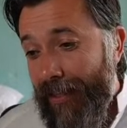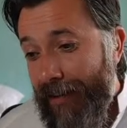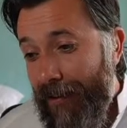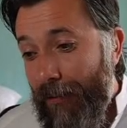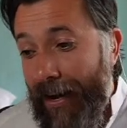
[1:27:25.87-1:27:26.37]

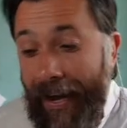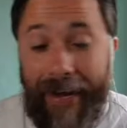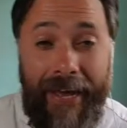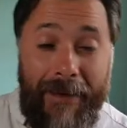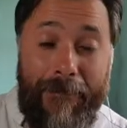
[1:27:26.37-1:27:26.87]
is about
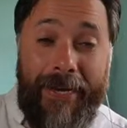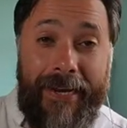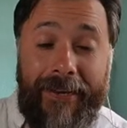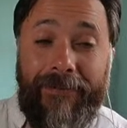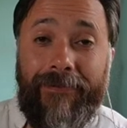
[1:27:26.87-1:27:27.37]
Hannah and
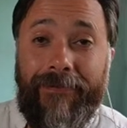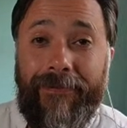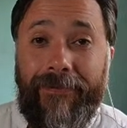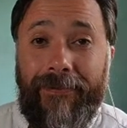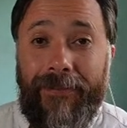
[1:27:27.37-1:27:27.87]
Peninnah,
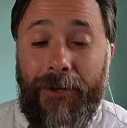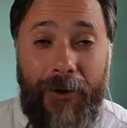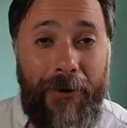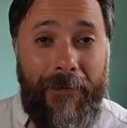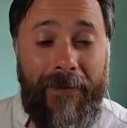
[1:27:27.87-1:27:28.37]

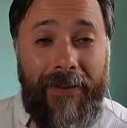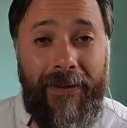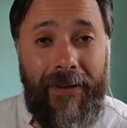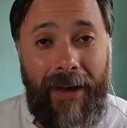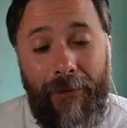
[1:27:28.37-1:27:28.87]

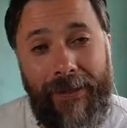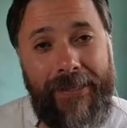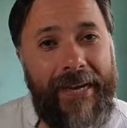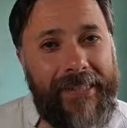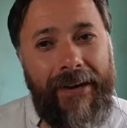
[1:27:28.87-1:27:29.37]
and we
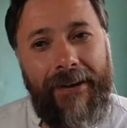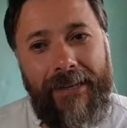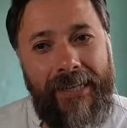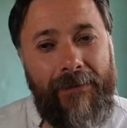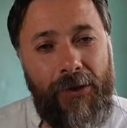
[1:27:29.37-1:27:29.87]
see
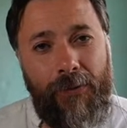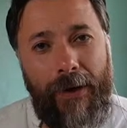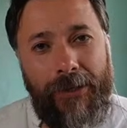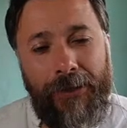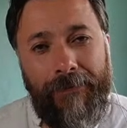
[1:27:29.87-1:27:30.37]
exactly the same
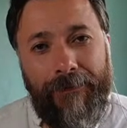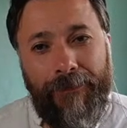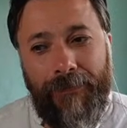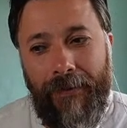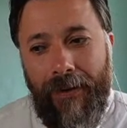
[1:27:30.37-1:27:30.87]
situation.
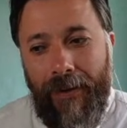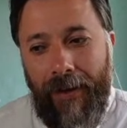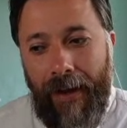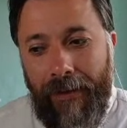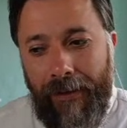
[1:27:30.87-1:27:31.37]

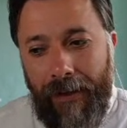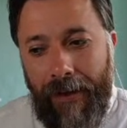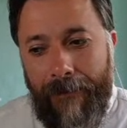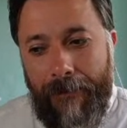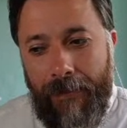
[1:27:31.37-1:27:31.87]
And
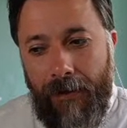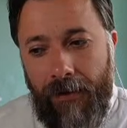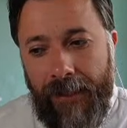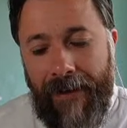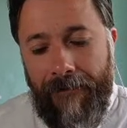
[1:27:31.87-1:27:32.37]

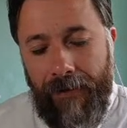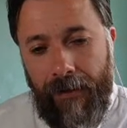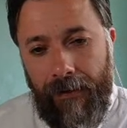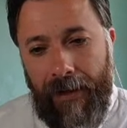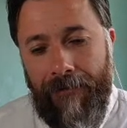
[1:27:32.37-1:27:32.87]
there is
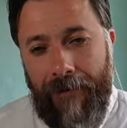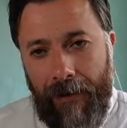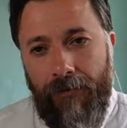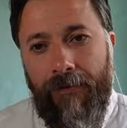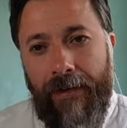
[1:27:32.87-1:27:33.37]
a
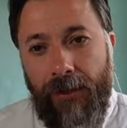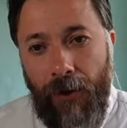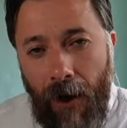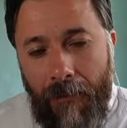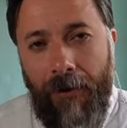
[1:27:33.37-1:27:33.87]
factor that
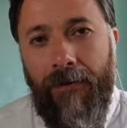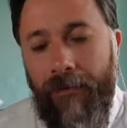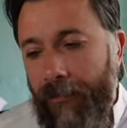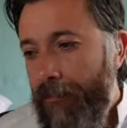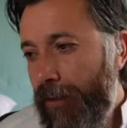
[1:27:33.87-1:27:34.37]
is
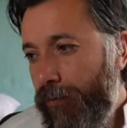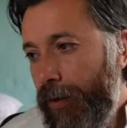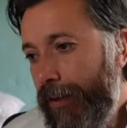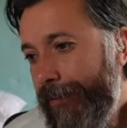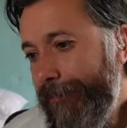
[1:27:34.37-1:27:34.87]
common
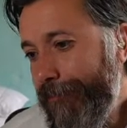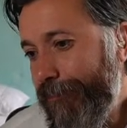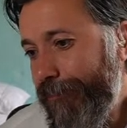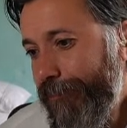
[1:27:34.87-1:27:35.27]
between